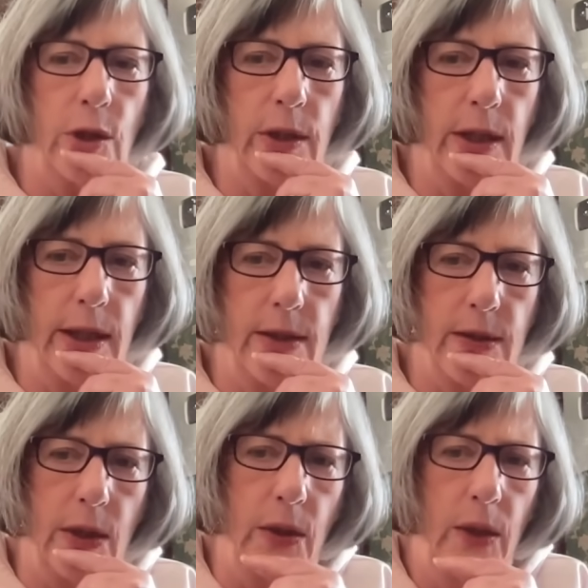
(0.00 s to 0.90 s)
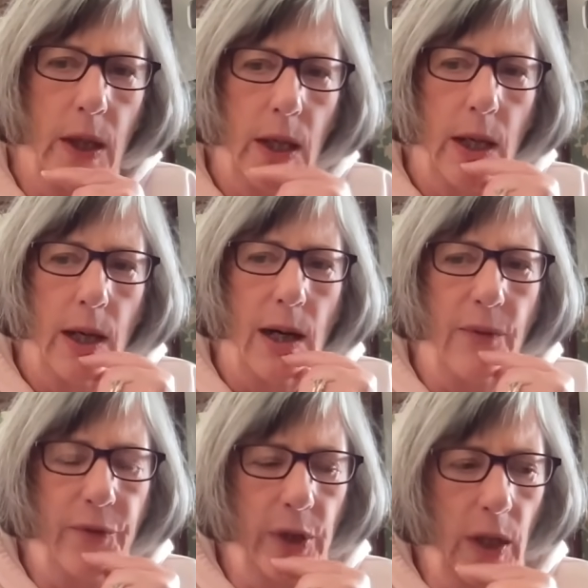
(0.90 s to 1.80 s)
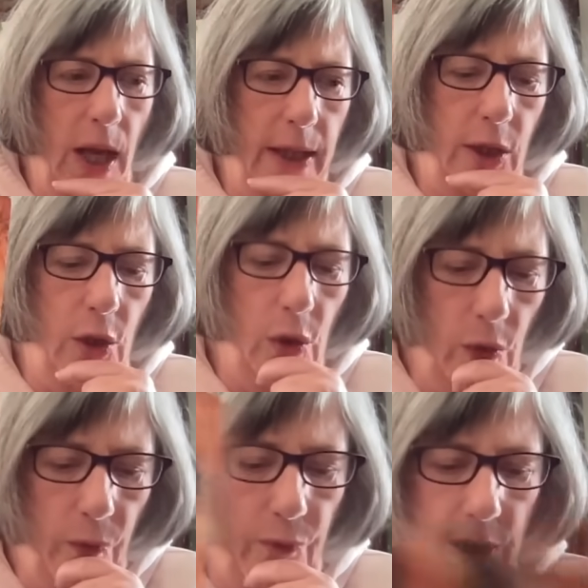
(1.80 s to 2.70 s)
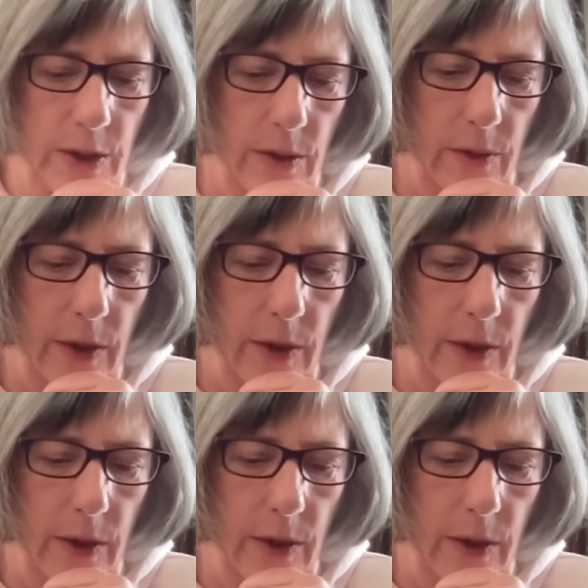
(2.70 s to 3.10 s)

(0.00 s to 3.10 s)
Okay, so I feel like you feel